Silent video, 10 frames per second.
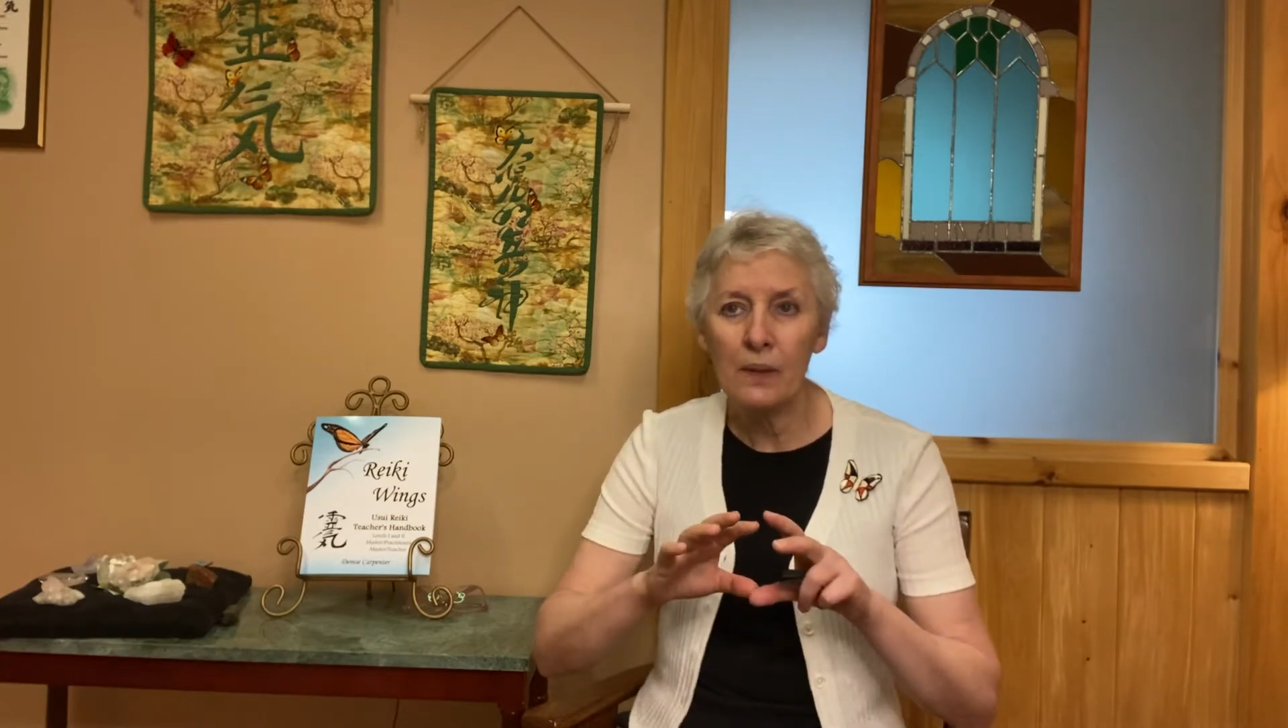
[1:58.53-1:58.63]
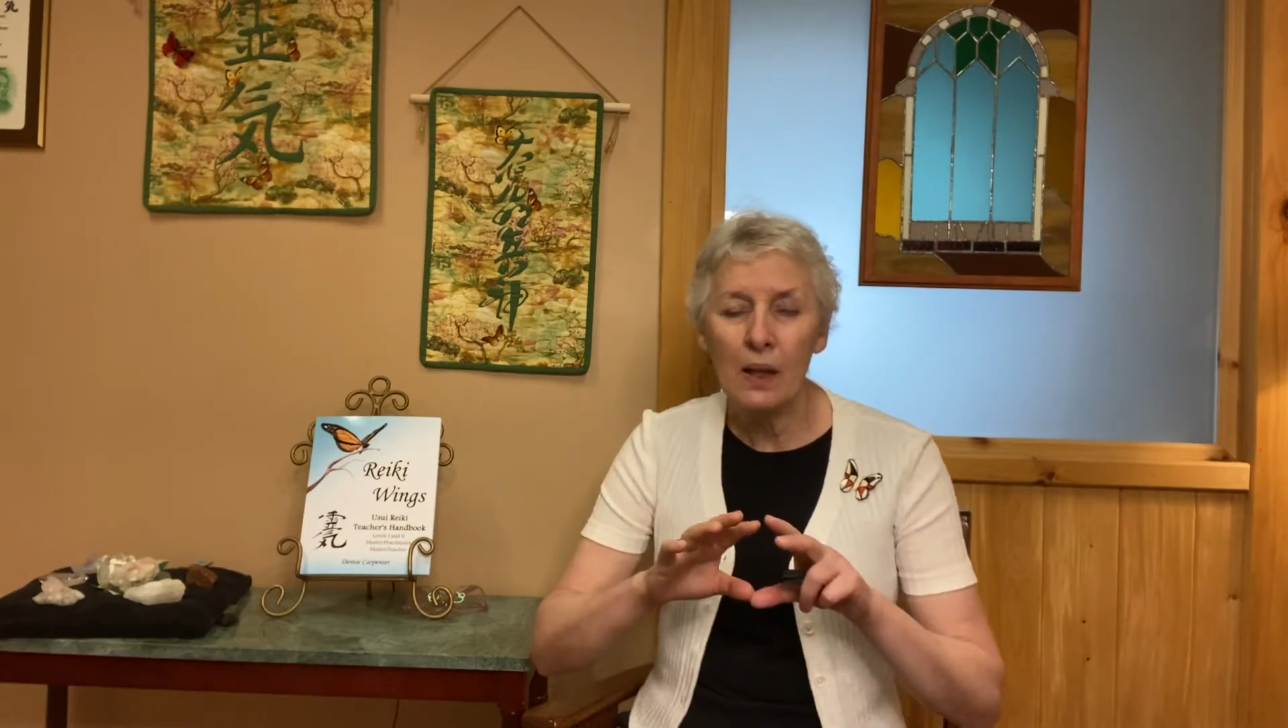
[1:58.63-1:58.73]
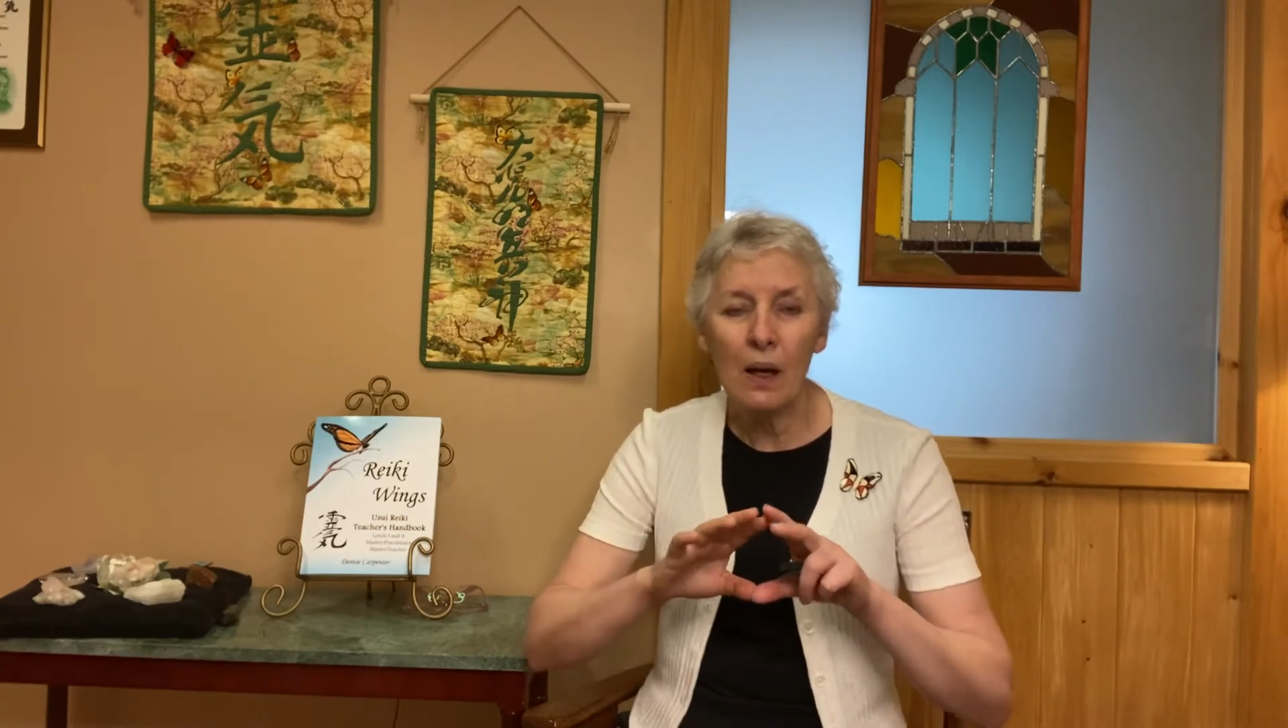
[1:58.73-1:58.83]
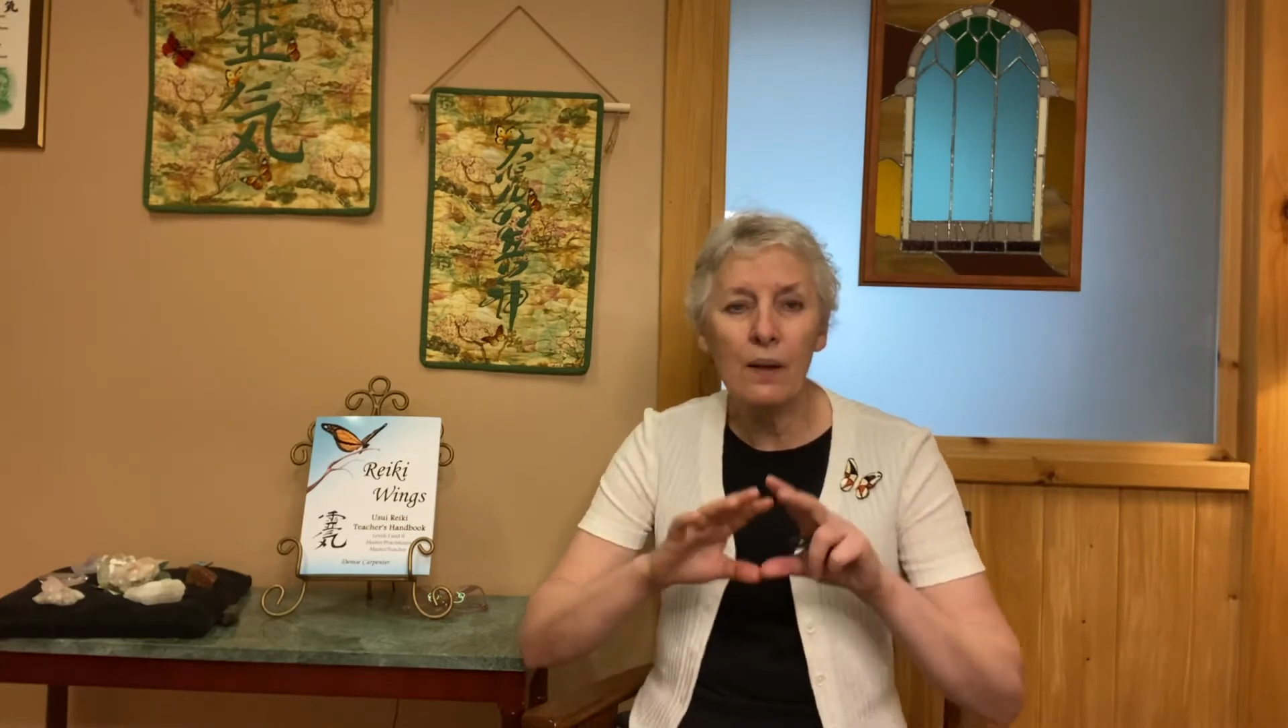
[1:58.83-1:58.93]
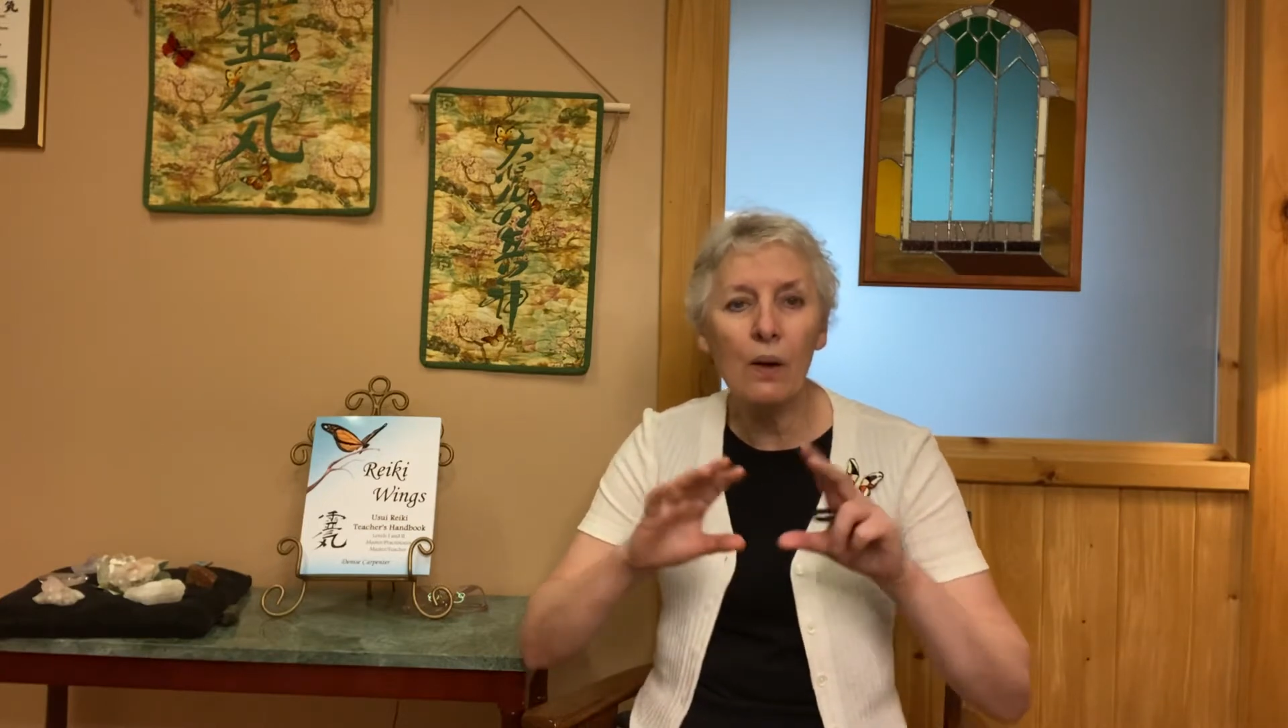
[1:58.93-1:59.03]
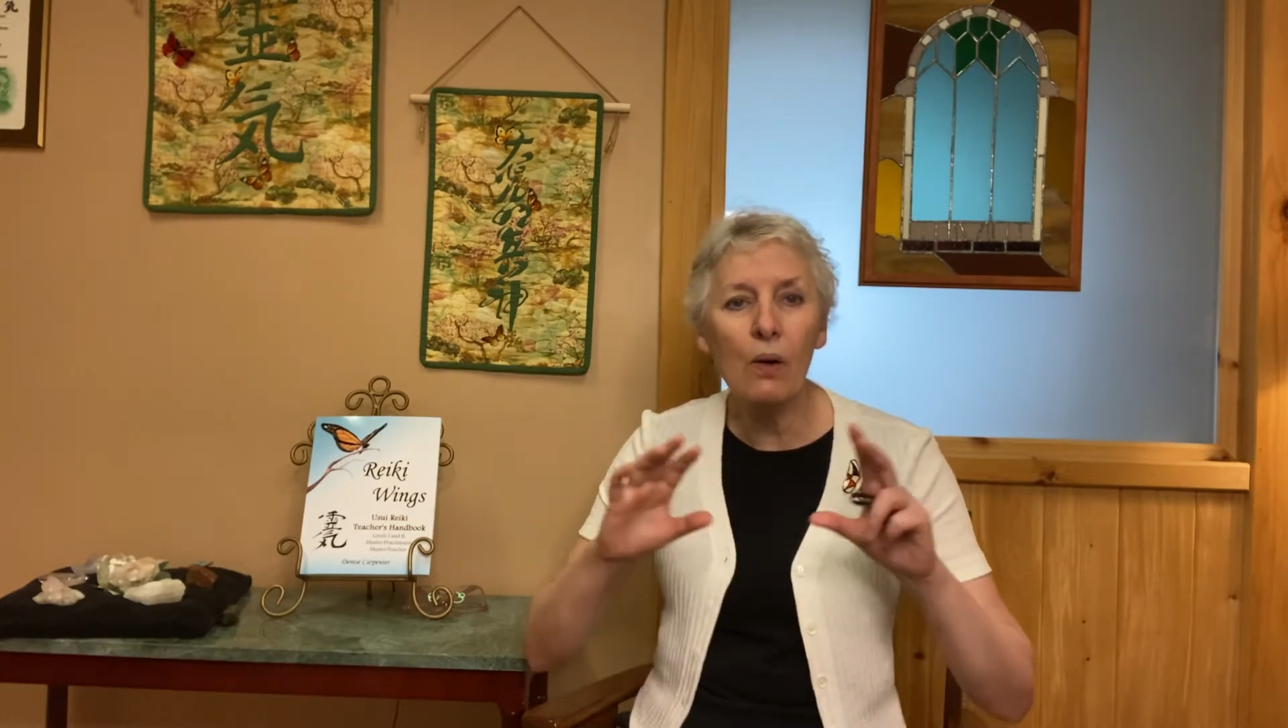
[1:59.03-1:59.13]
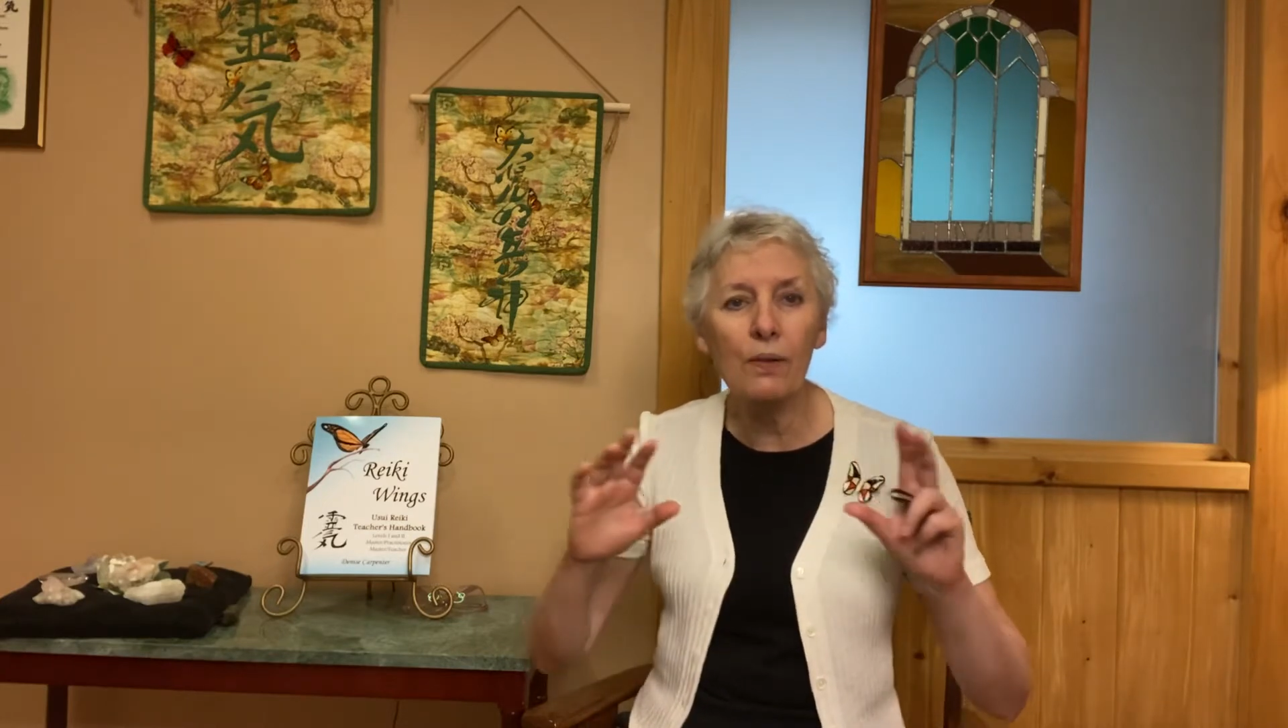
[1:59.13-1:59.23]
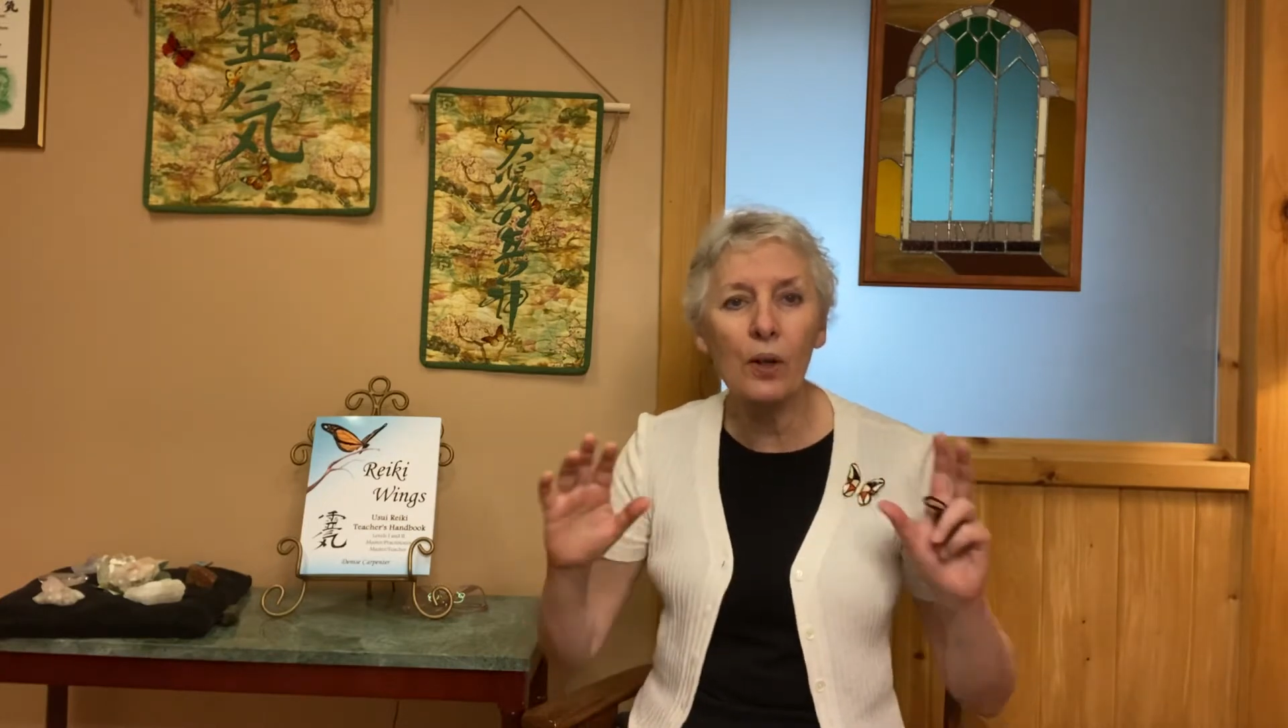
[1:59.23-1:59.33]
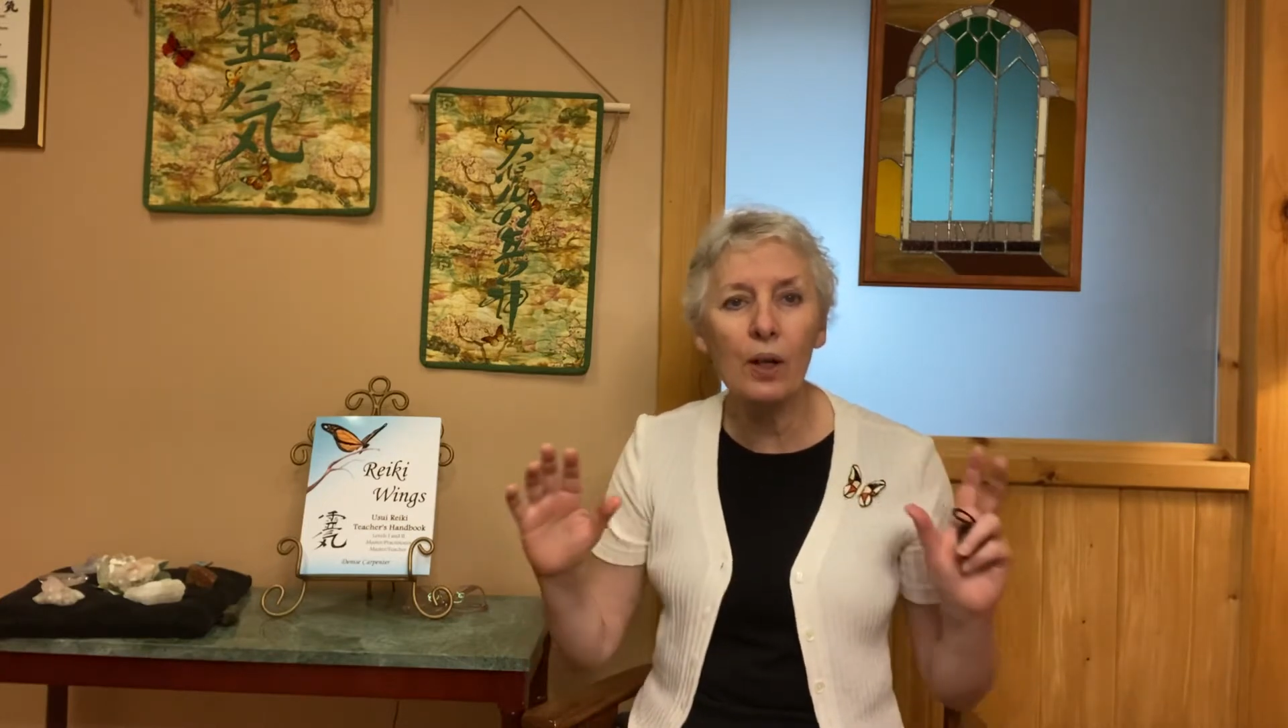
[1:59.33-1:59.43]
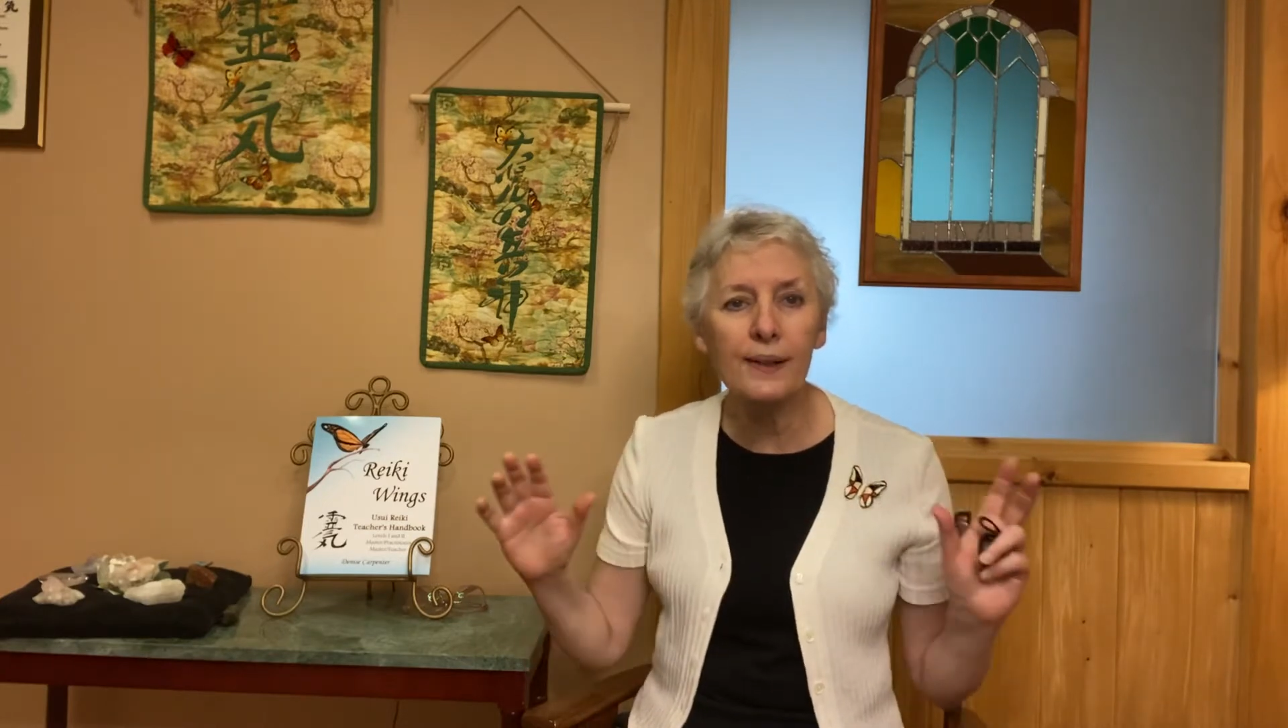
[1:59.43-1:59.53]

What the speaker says: an overall